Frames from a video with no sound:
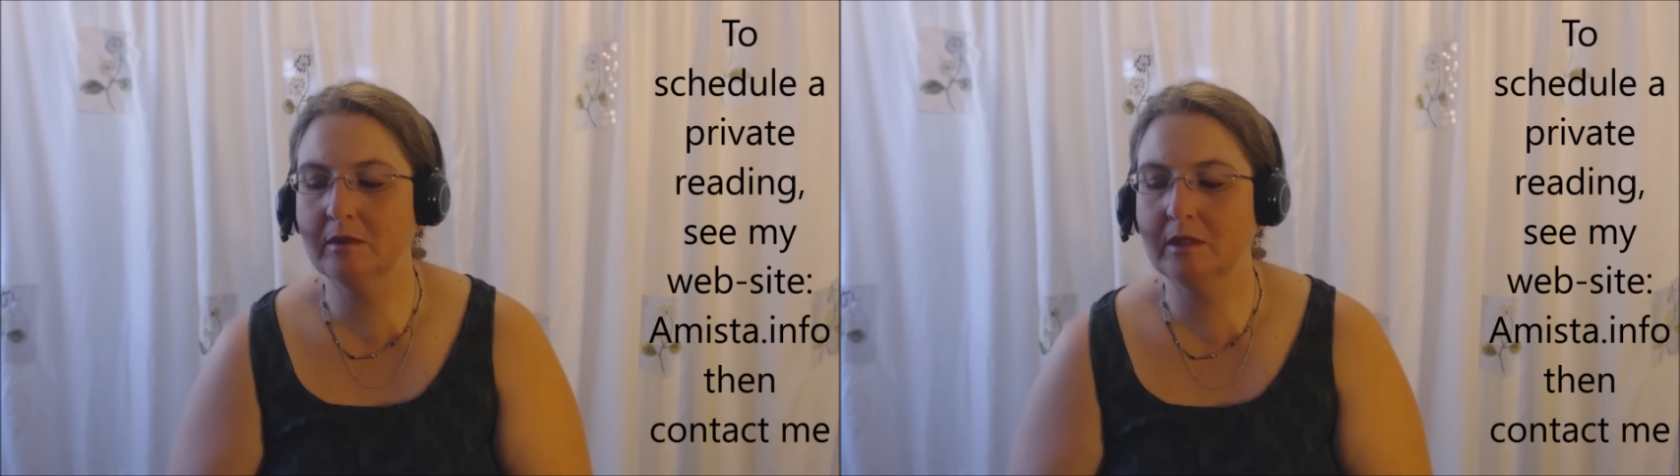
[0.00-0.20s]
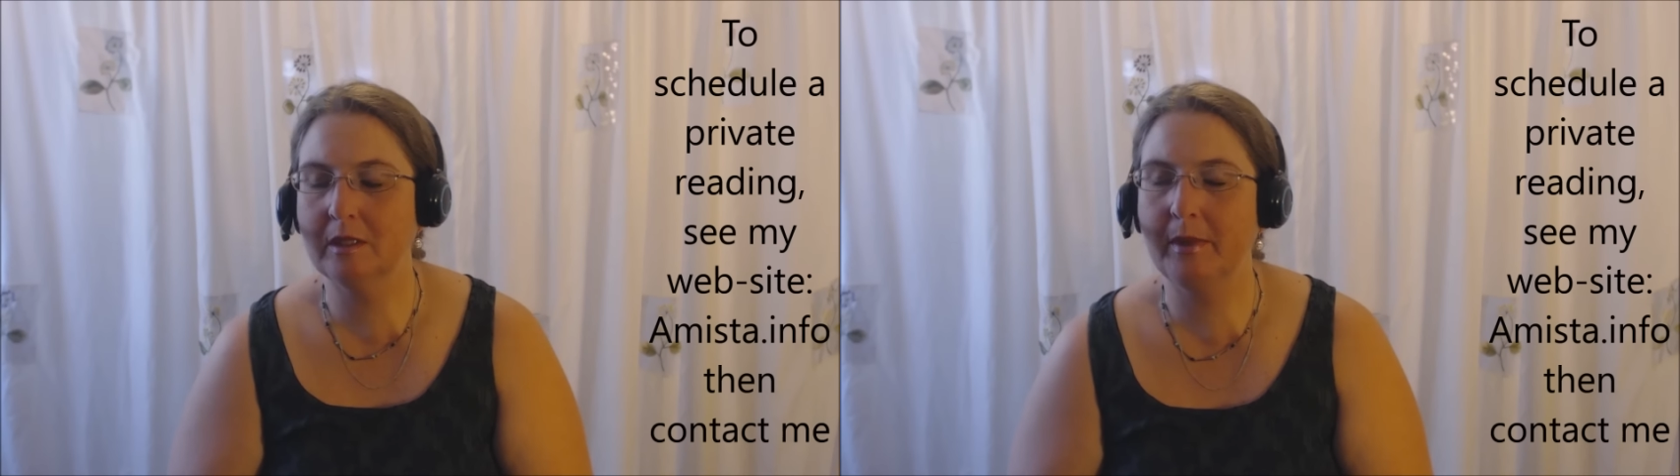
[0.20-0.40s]

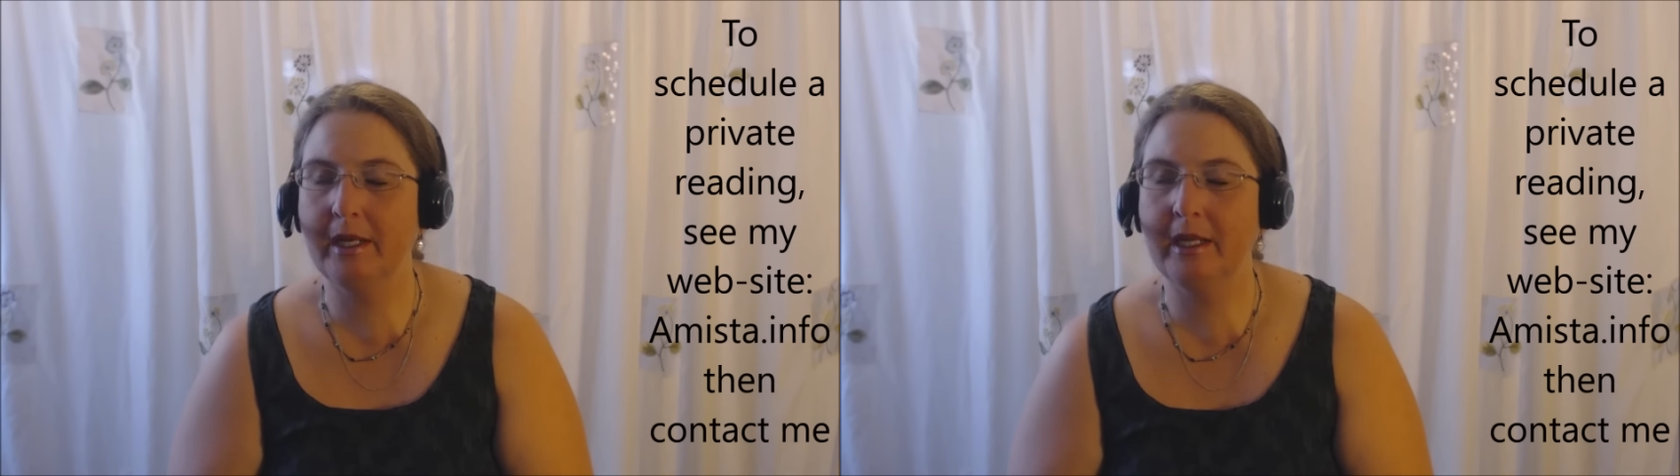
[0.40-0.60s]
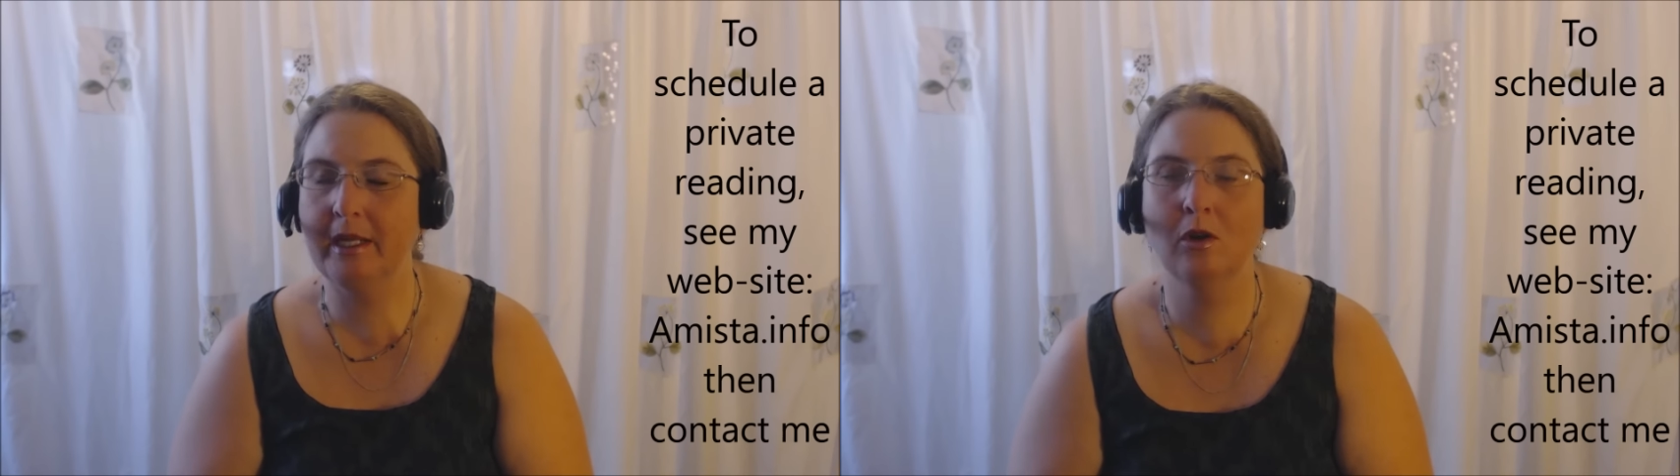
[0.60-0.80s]
with
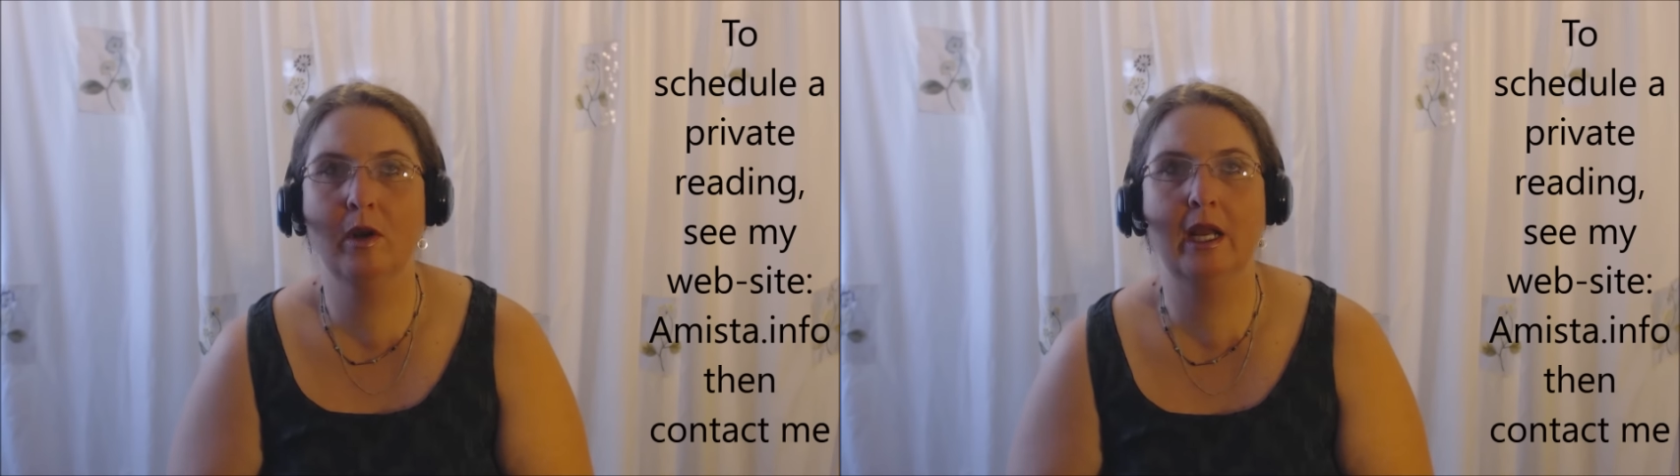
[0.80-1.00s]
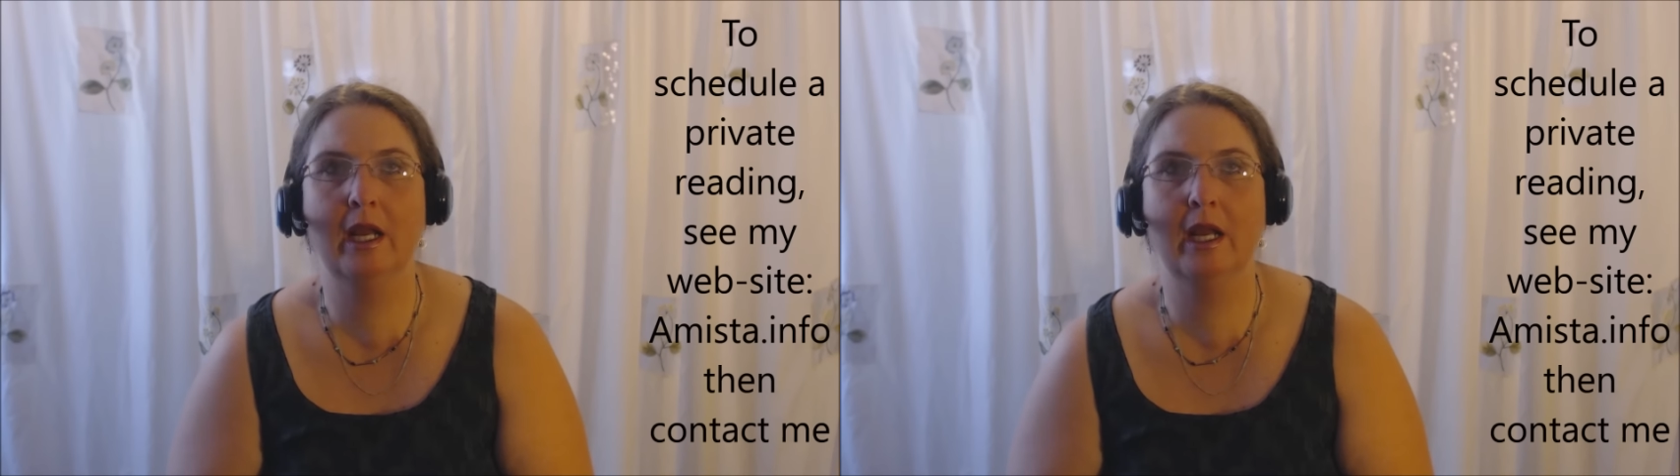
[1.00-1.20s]
somebody
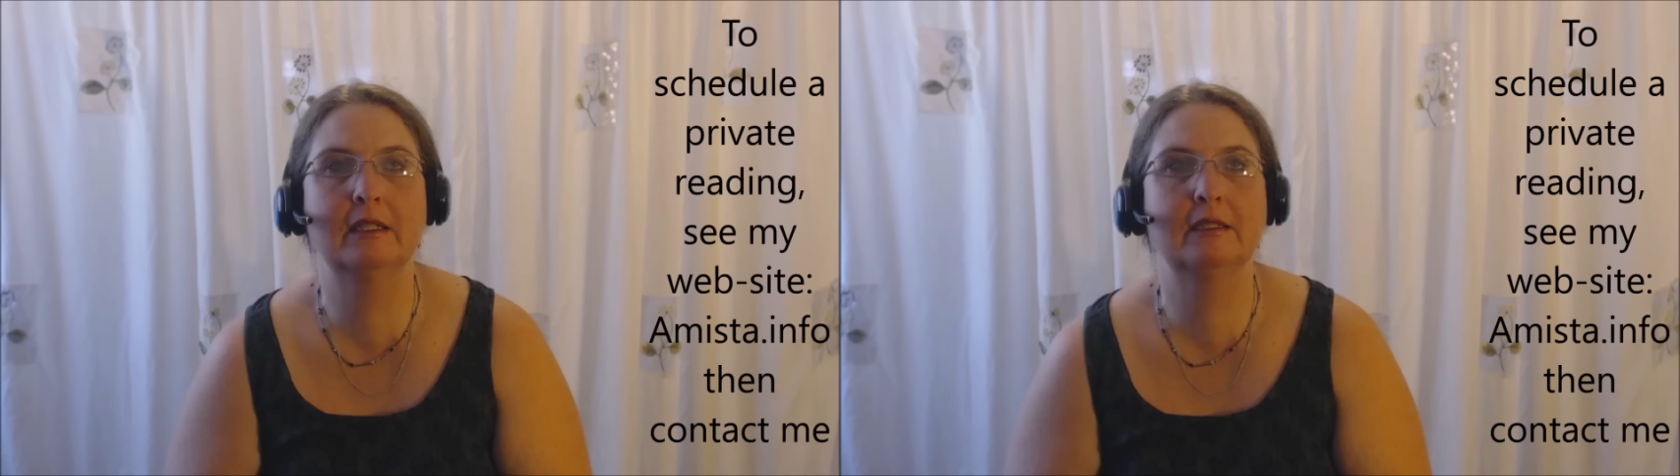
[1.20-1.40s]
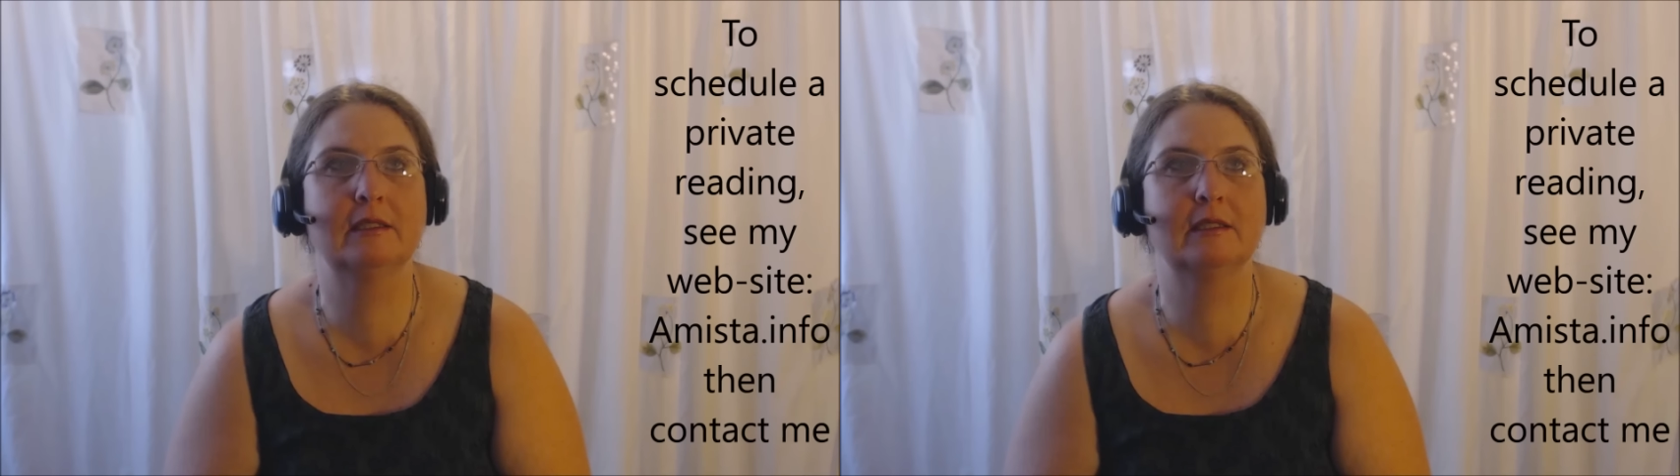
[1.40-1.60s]
who
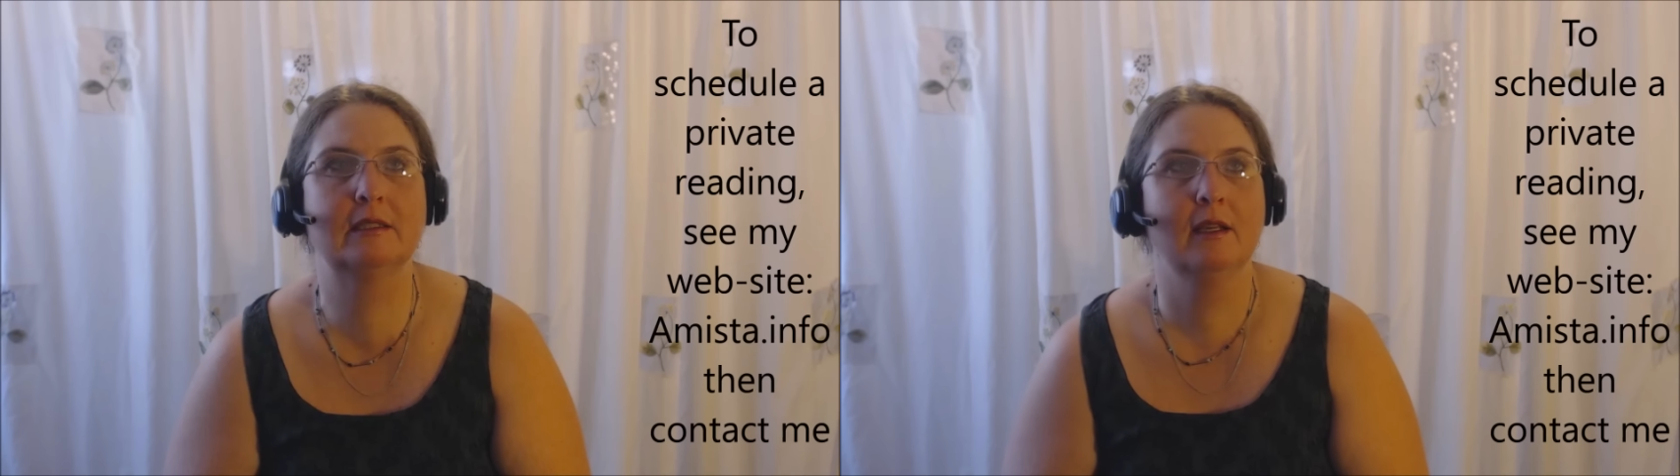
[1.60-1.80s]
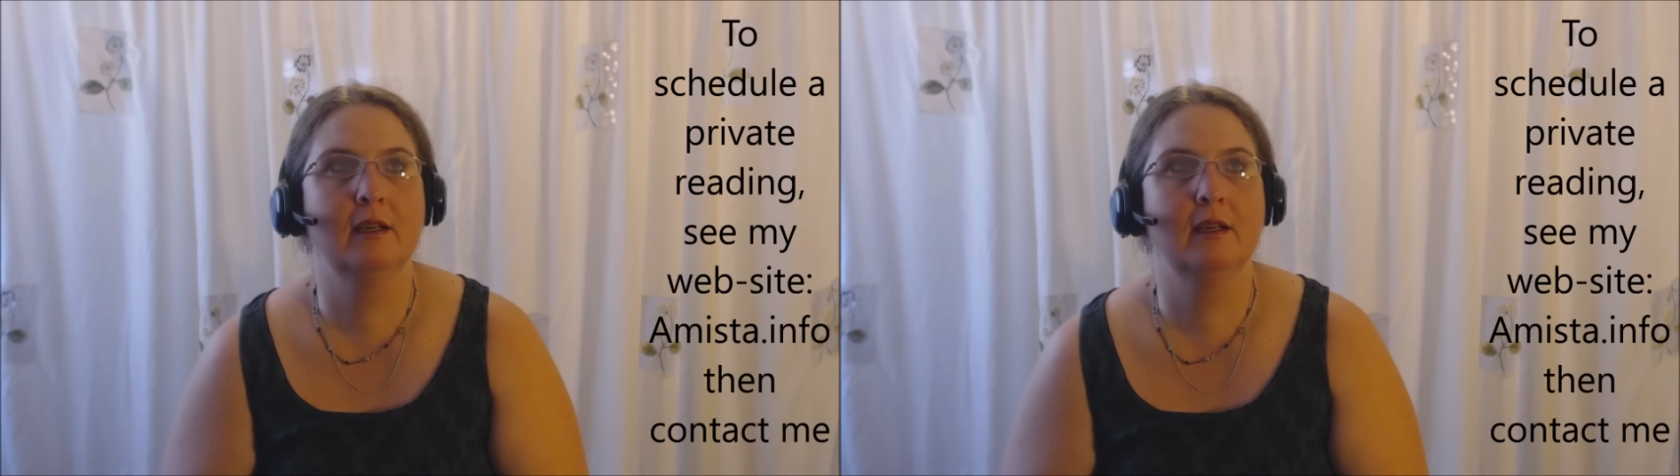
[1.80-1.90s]
is